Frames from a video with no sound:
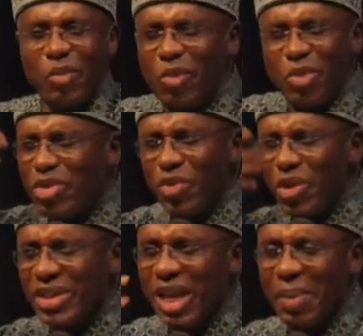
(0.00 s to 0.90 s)
Most of you
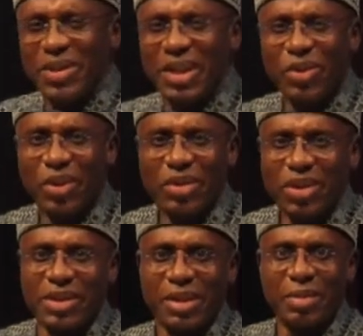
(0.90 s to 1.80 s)
don't think about it at all. You
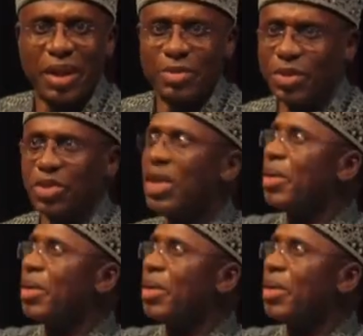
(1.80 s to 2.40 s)
just think transportation,